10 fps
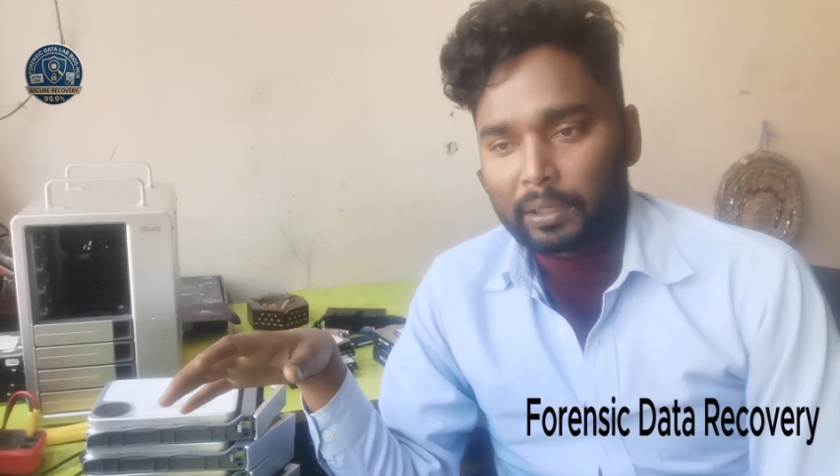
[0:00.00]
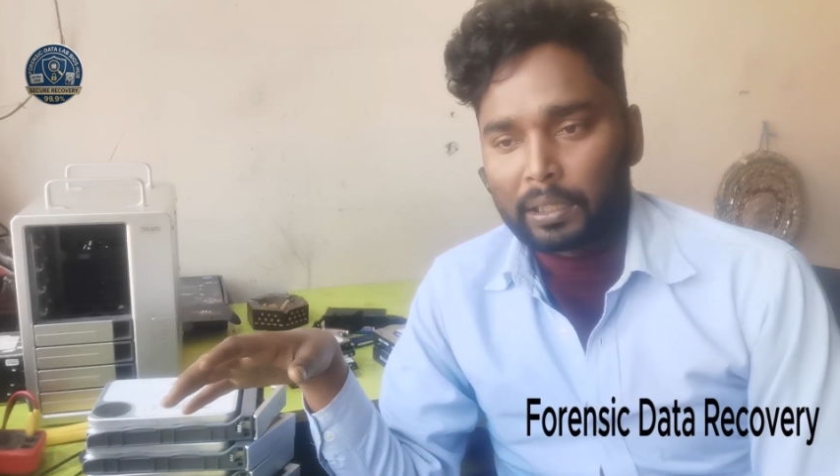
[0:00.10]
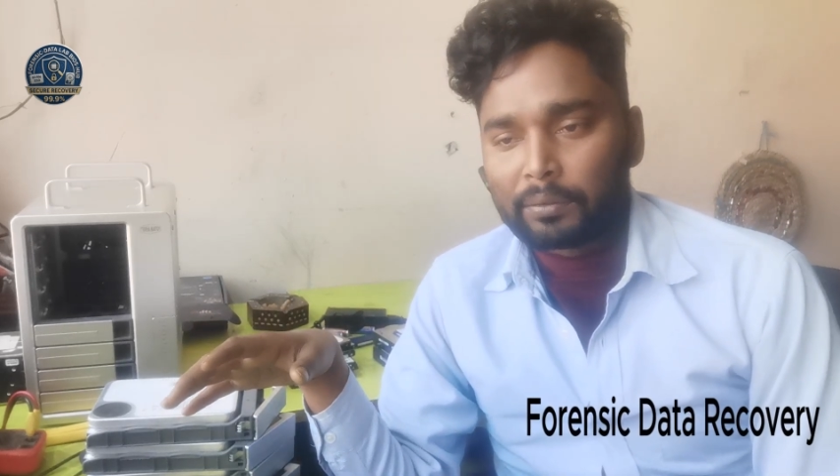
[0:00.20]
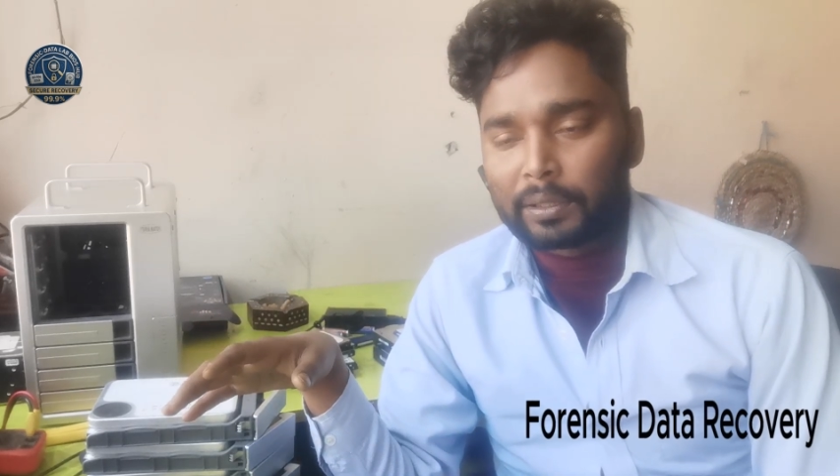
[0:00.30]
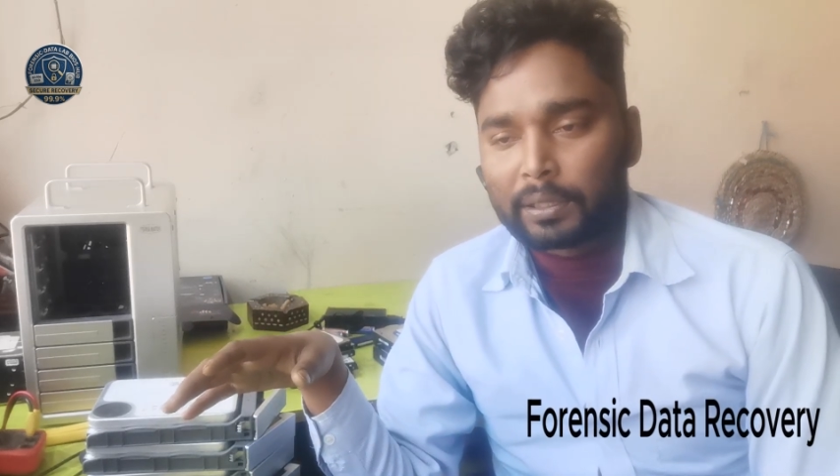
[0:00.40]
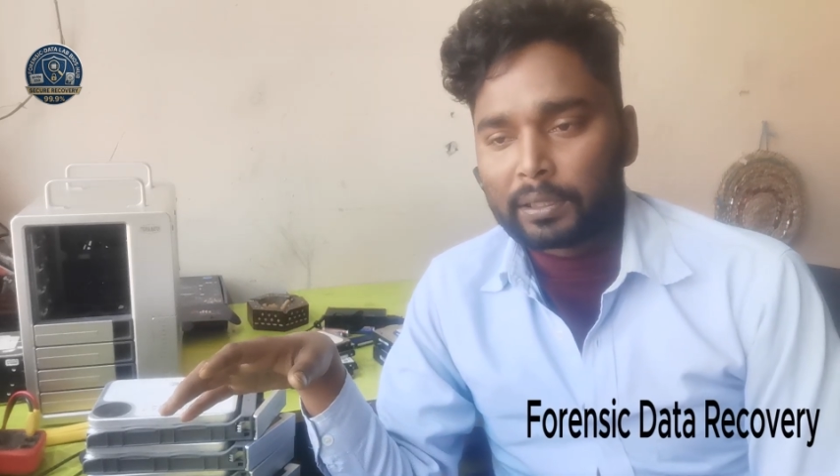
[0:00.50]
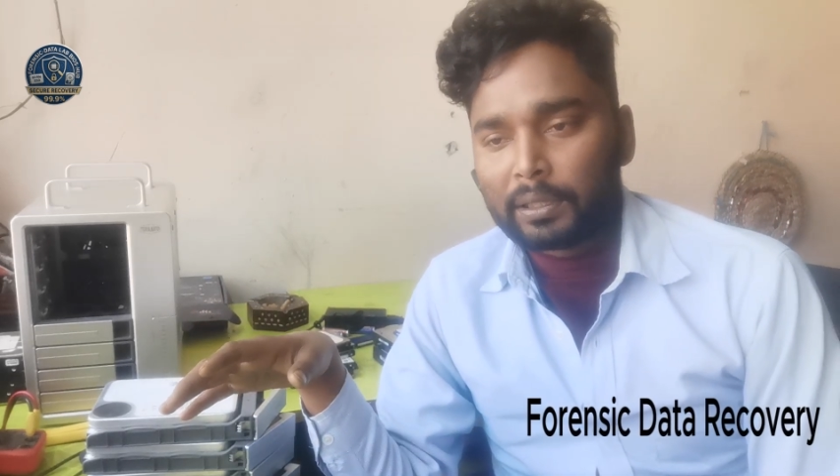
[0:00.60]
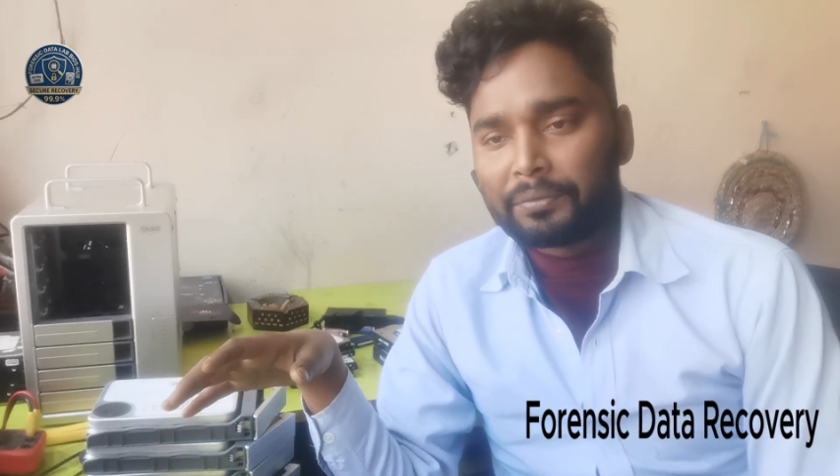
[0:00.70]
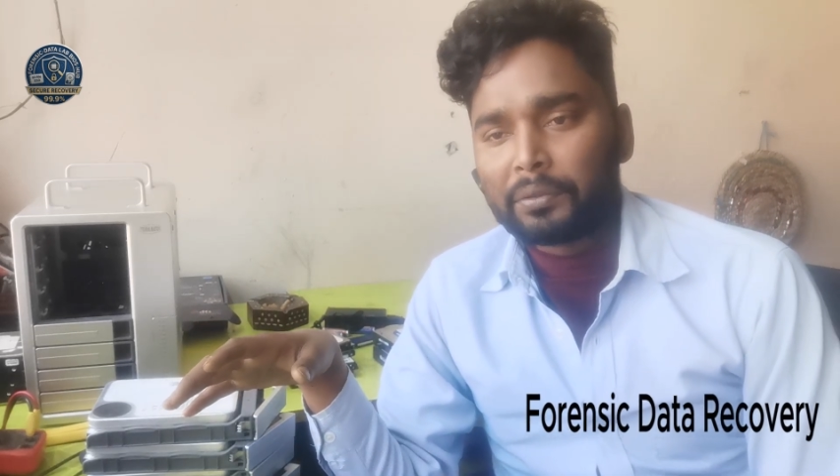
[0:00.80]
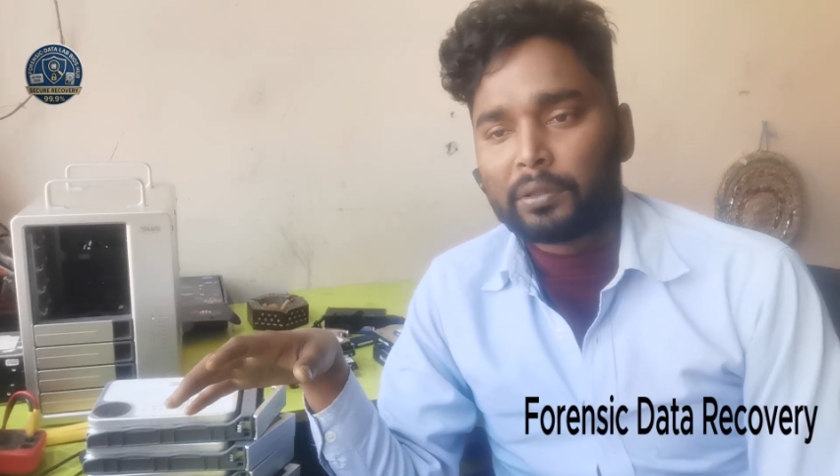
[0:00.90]
that was
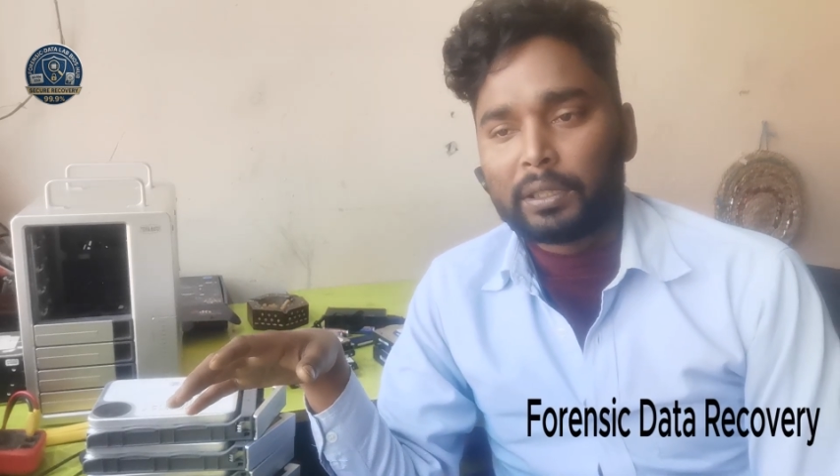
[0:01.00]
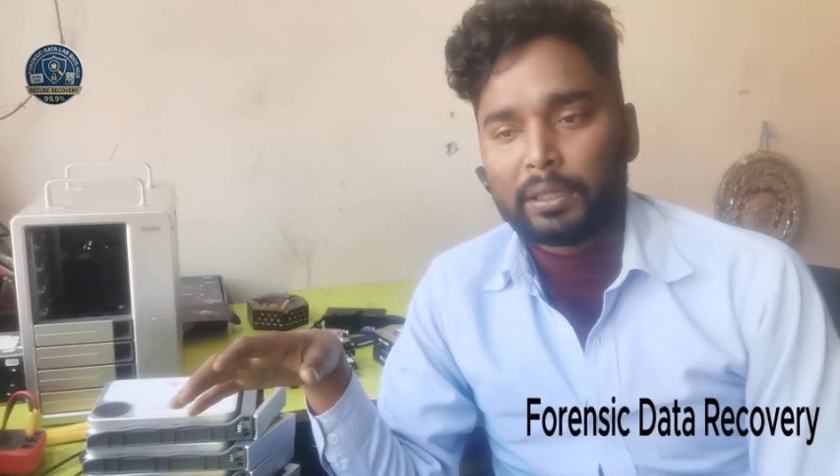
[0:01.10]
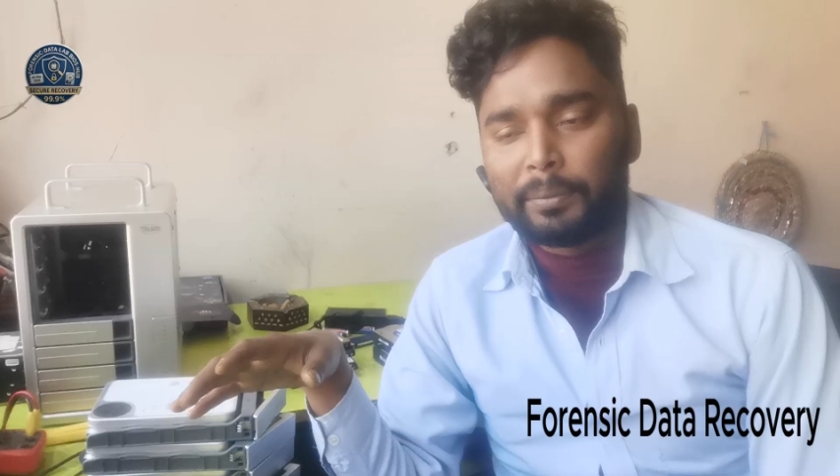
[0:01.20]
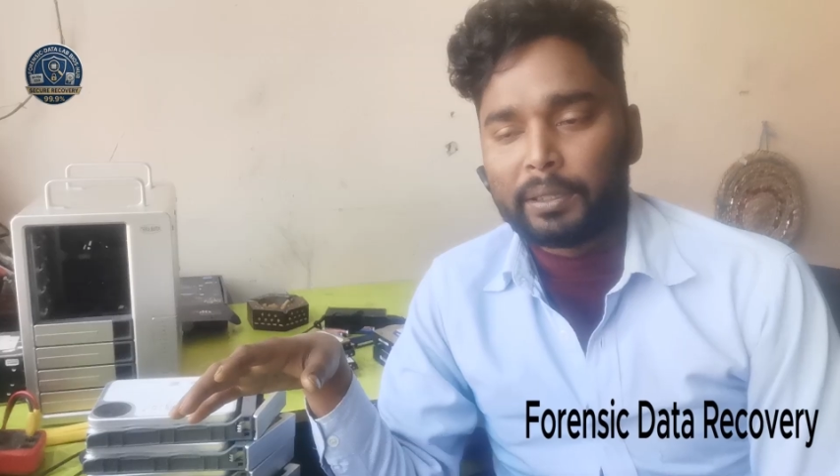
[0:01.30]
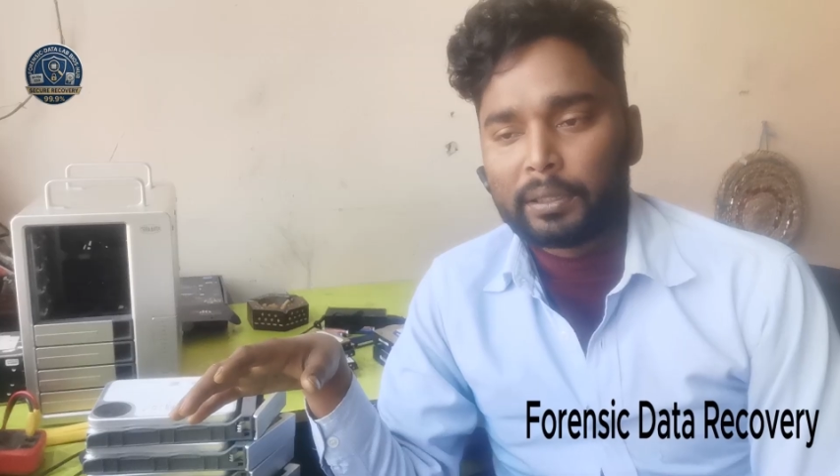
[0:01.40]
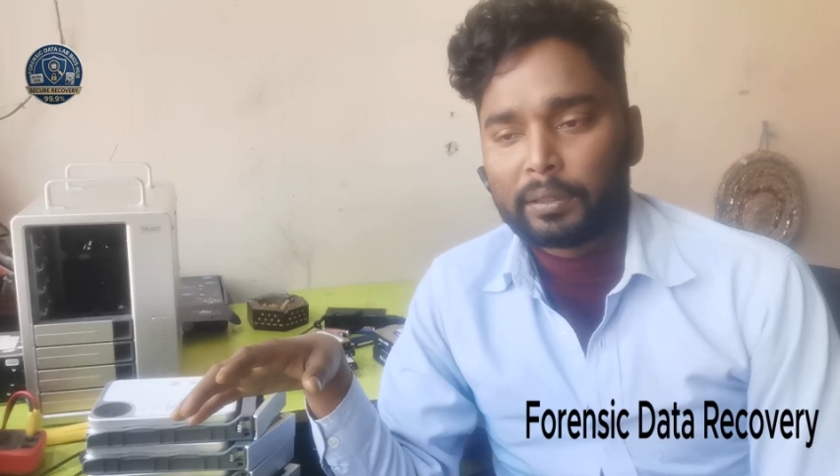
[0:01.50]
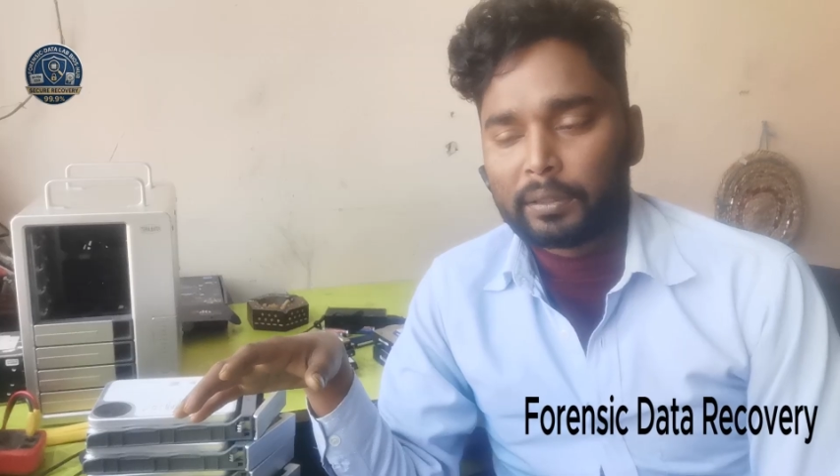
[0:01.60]
64 TB,